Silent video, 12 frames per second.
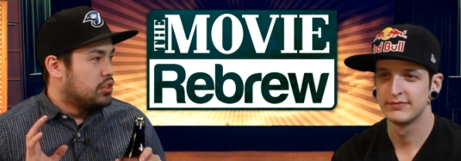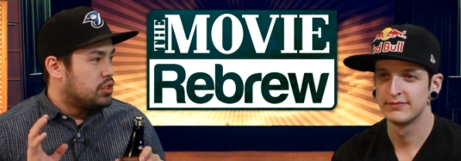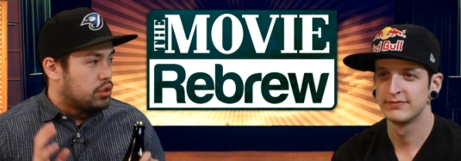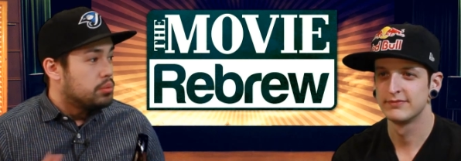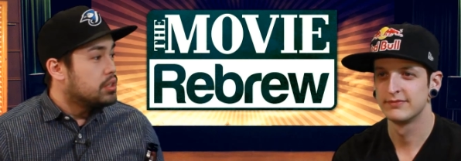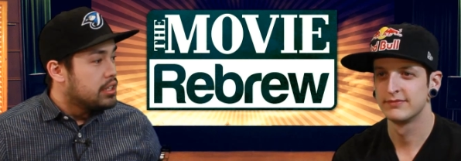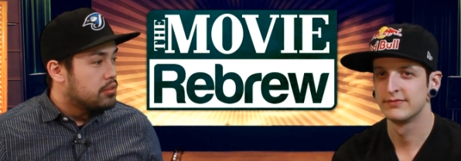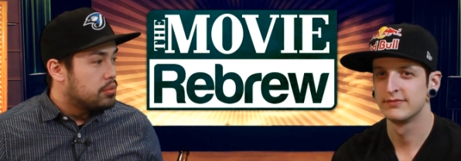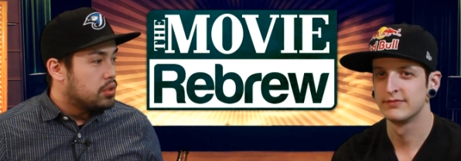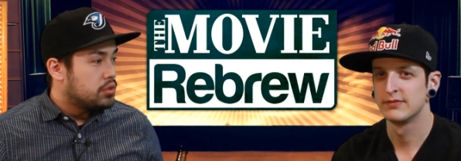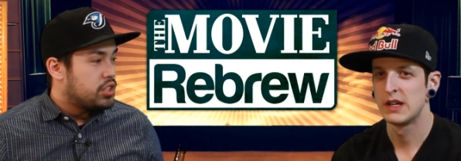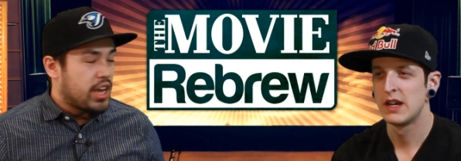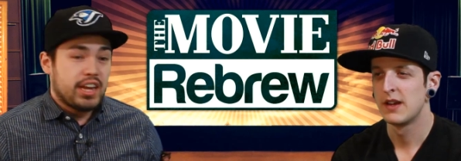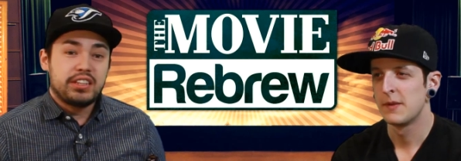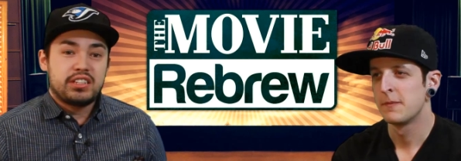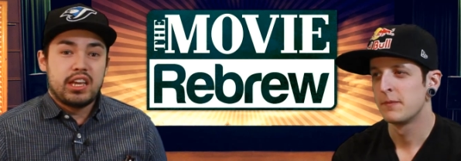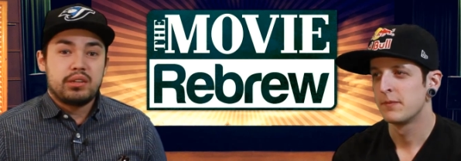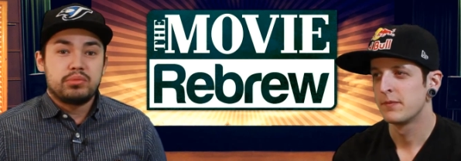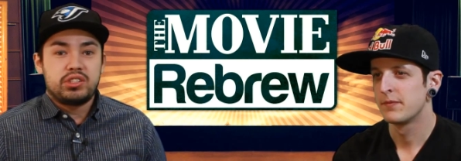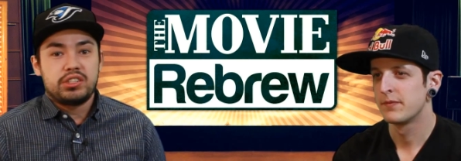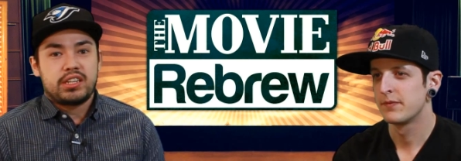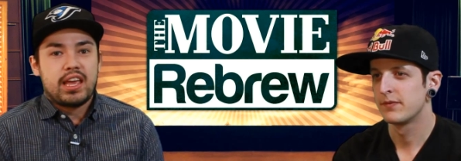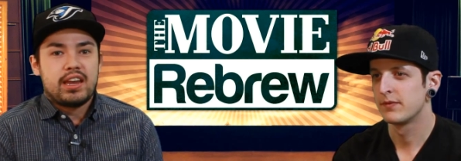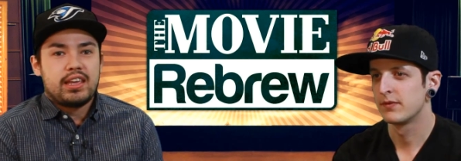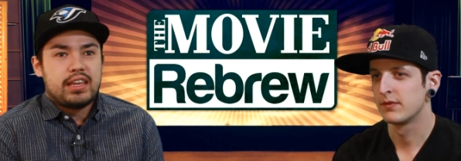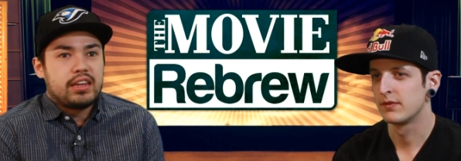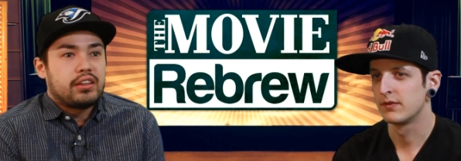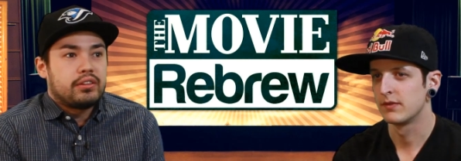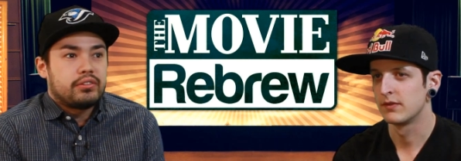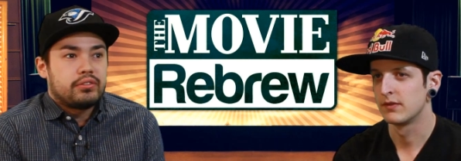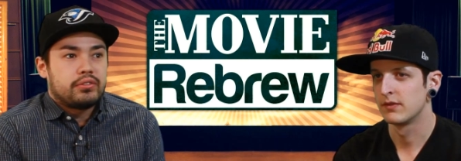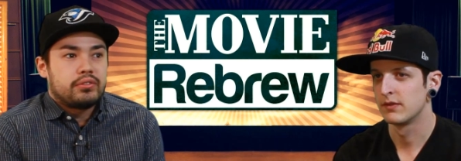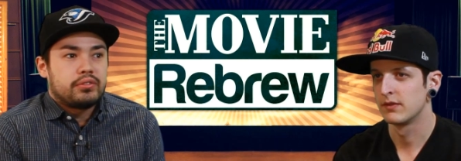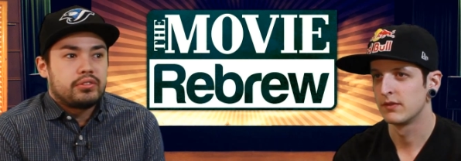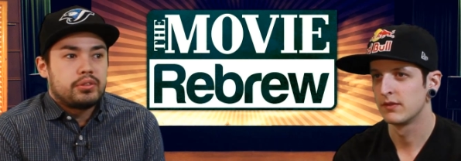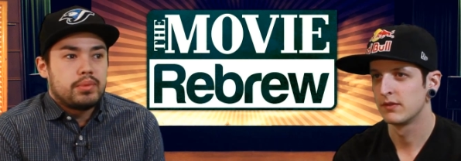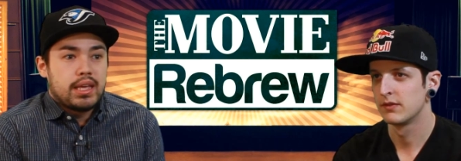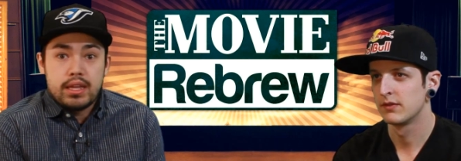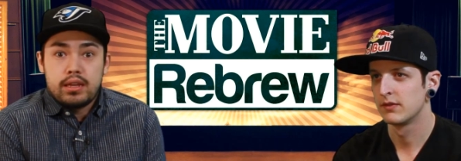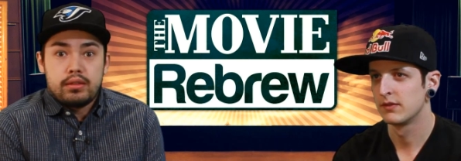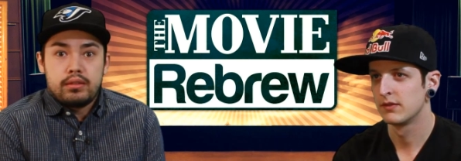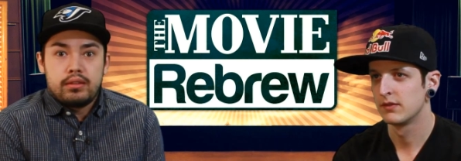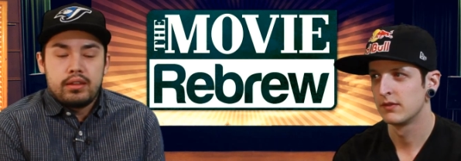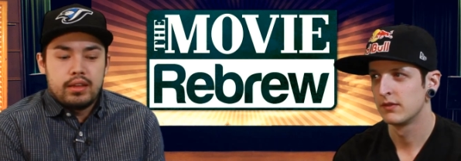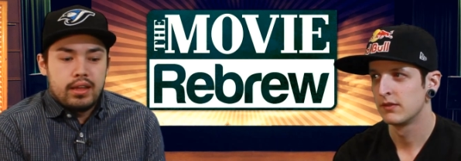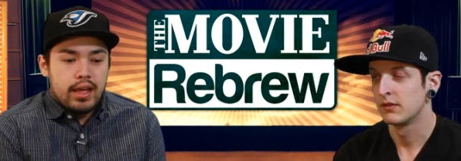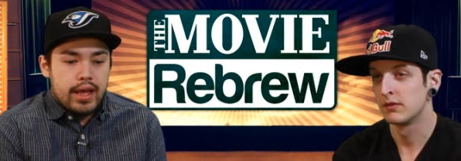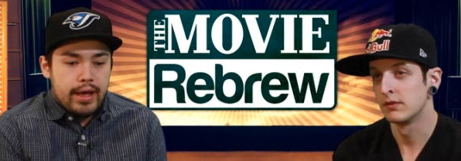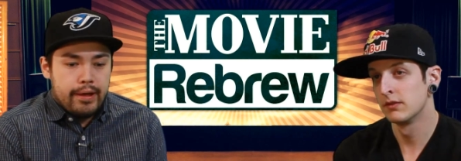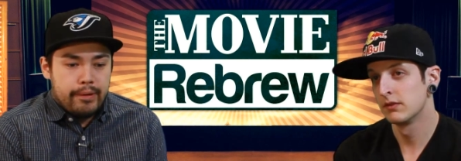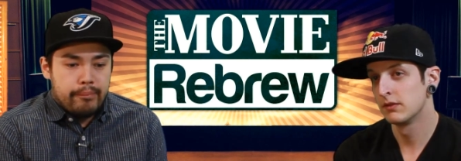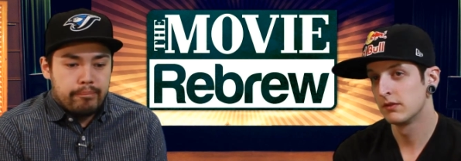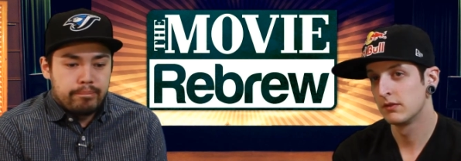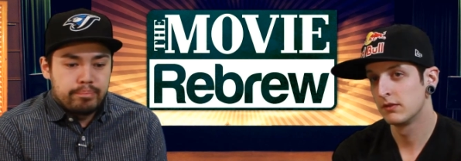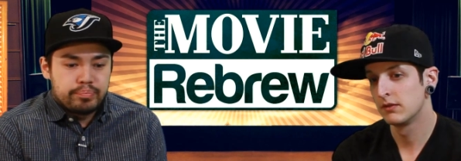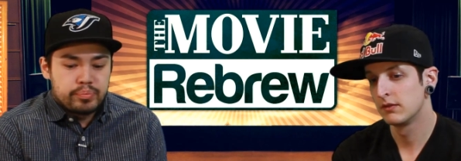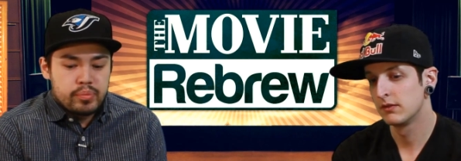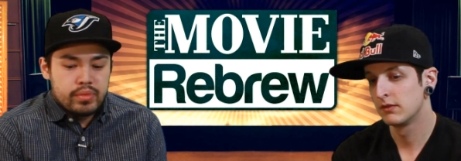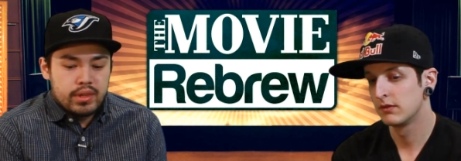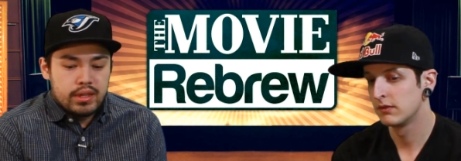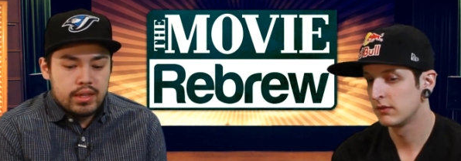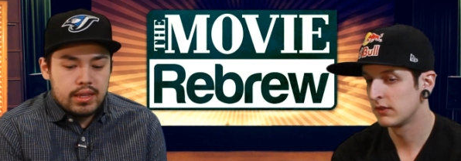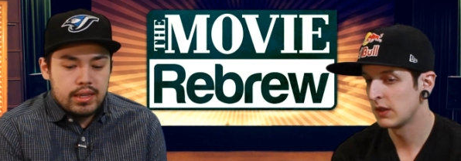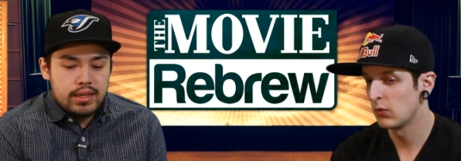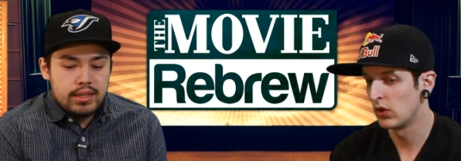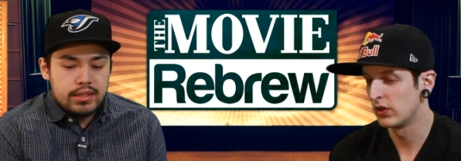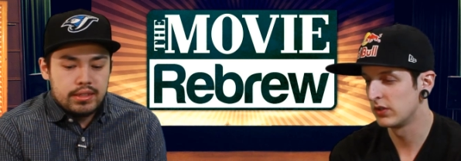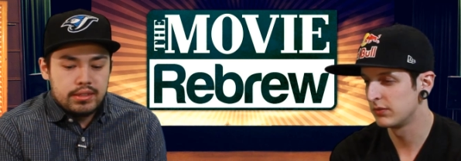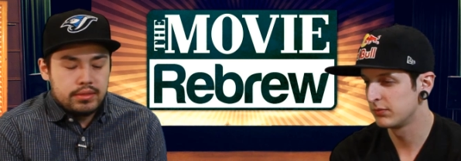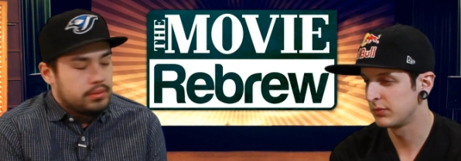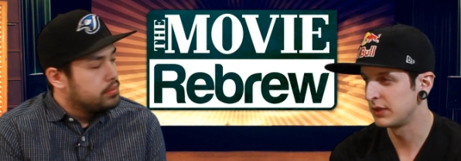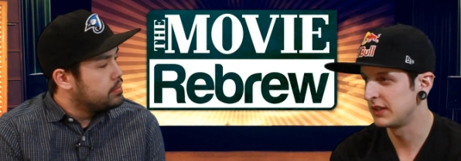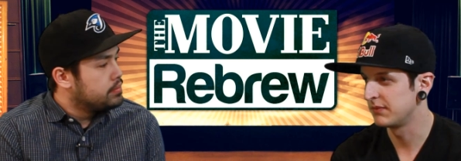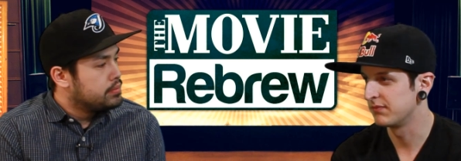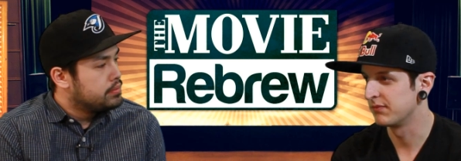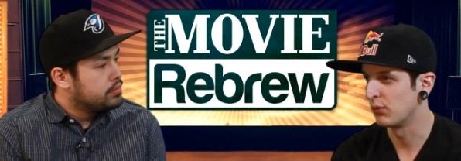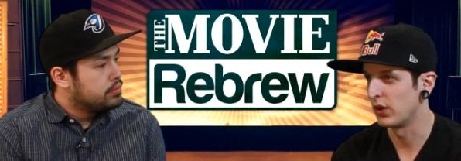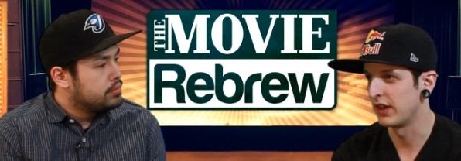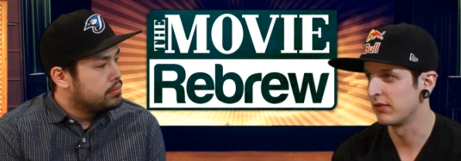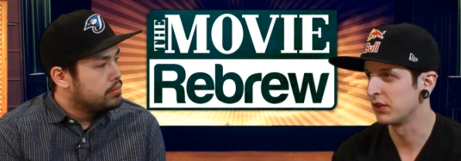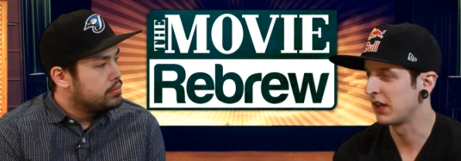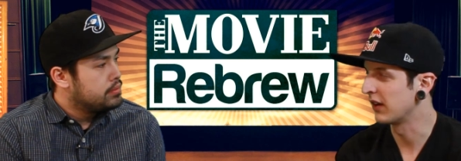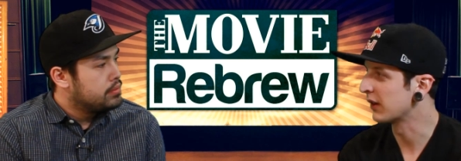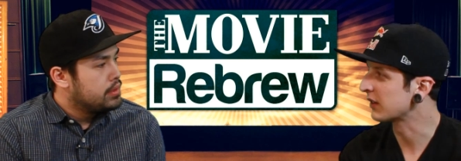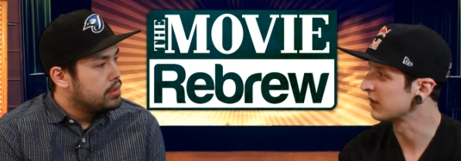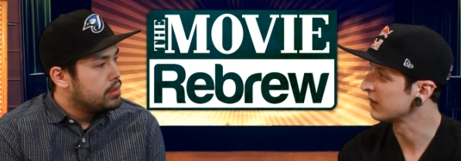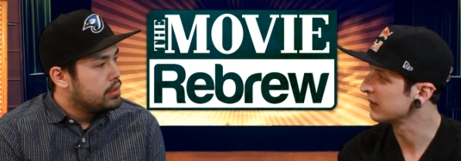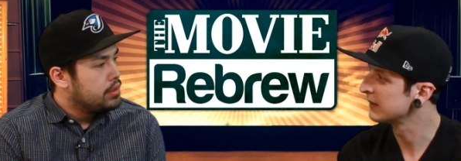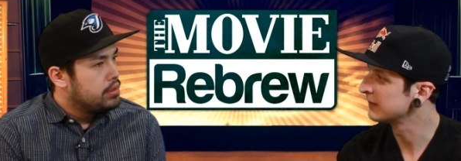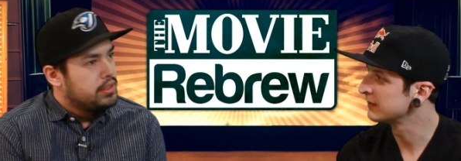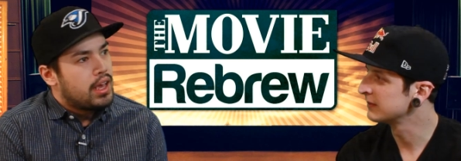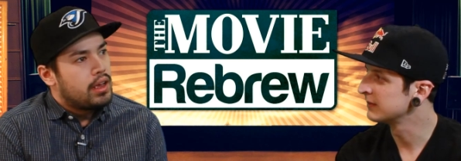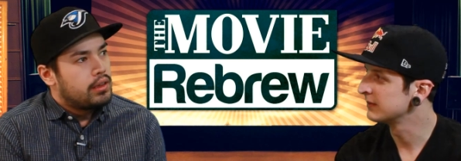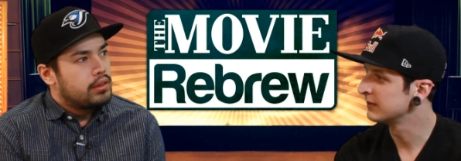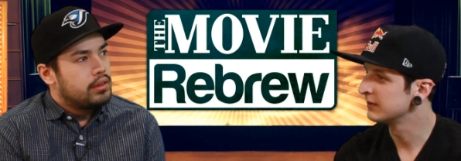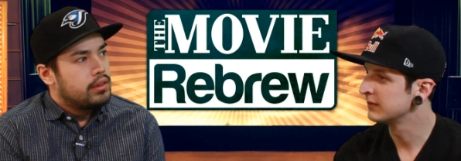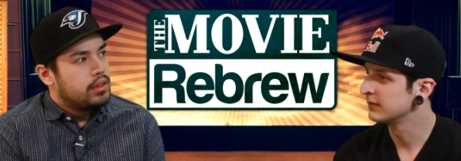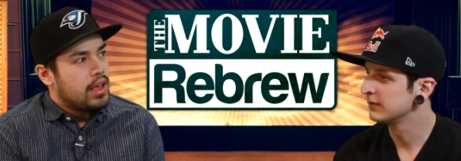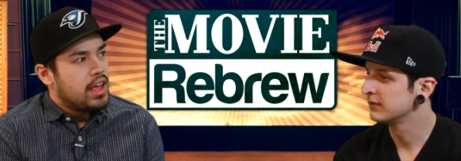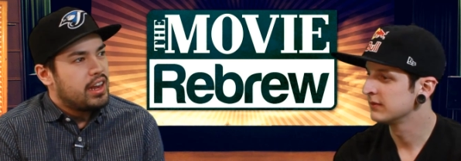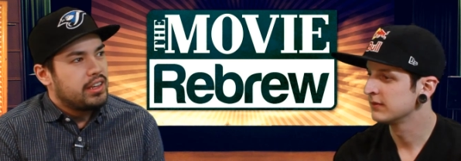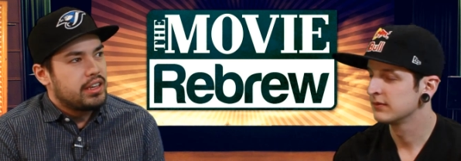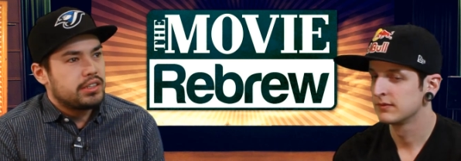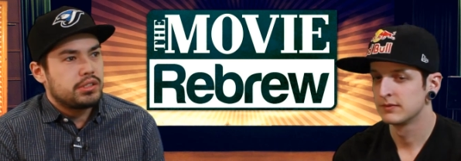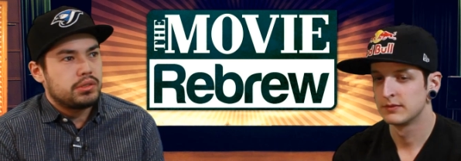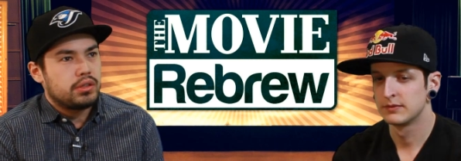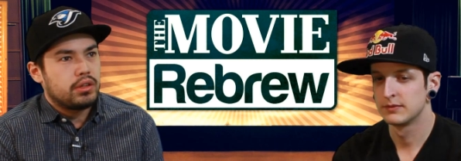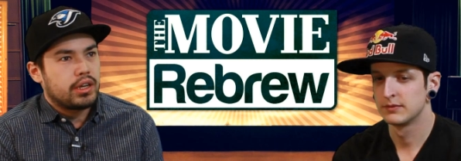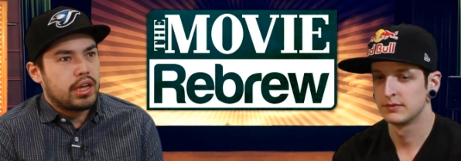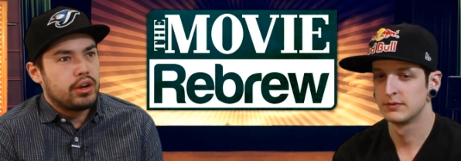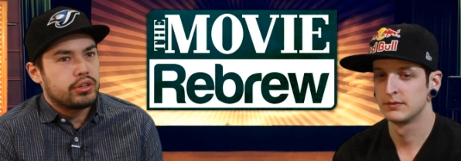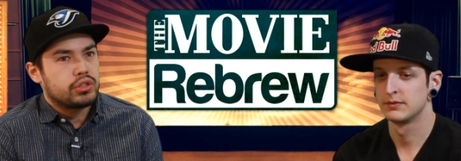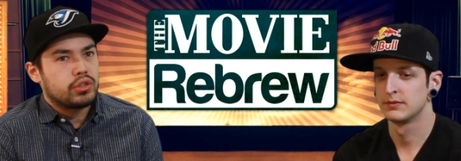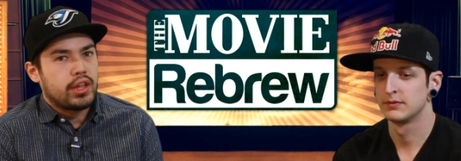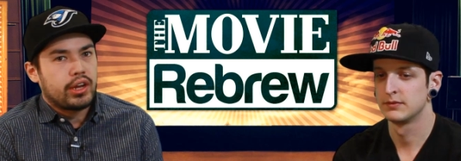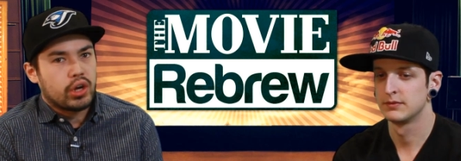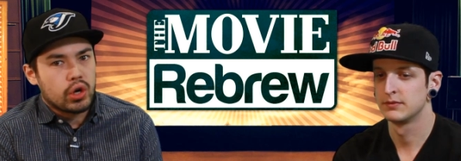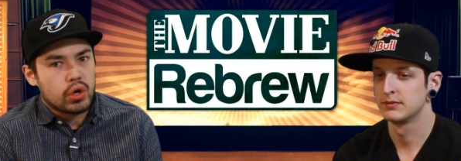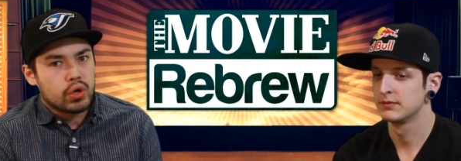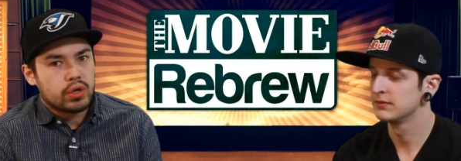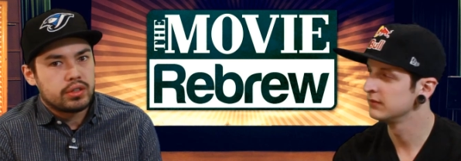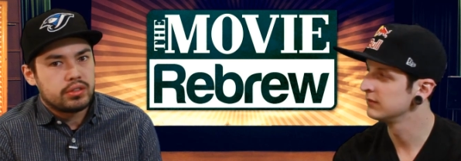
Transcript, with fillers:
Speaker 1: too believable. Channing Tatum's just kind of in it to be in it. Mm -hmm. um,
Speaker 2: well, pretty whatever character.
Speaker 1: Yeah, and I guess a character like her